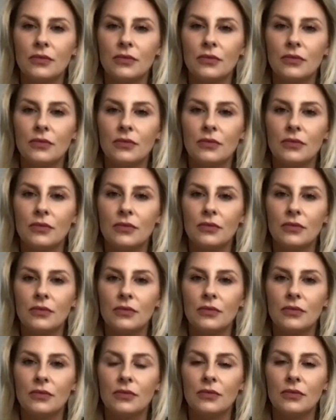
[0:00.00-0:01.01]

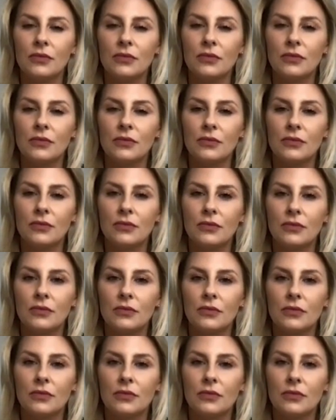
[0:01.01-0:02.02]

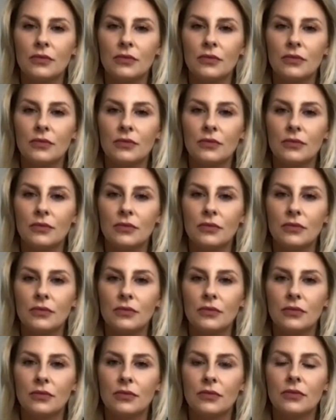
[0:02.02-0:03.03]

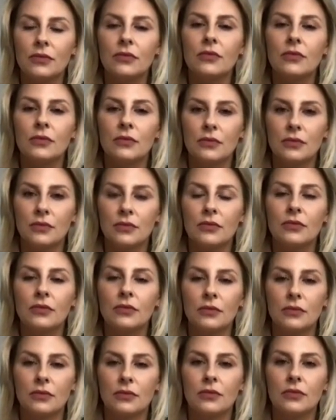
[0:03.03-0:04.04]

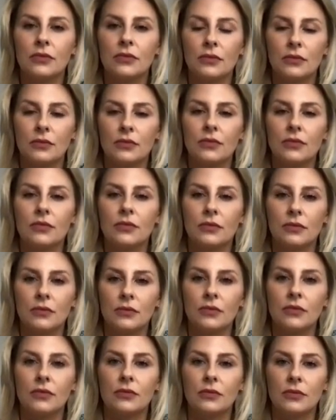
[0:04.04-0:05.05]

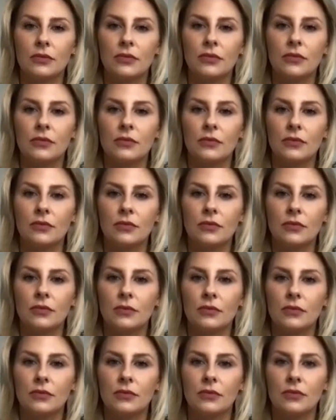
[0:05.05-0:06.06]

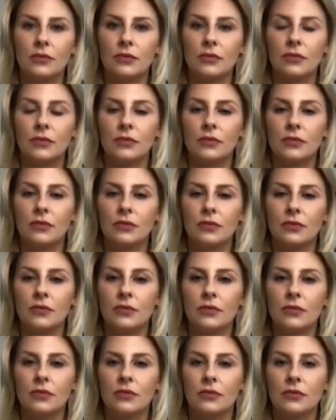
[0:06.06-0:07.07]

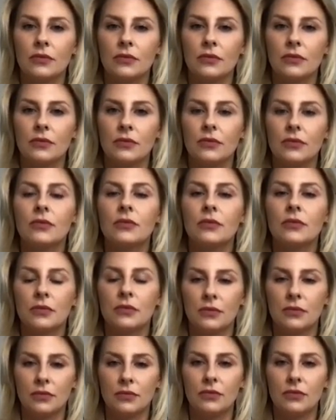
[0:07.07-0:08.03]
(not speaking)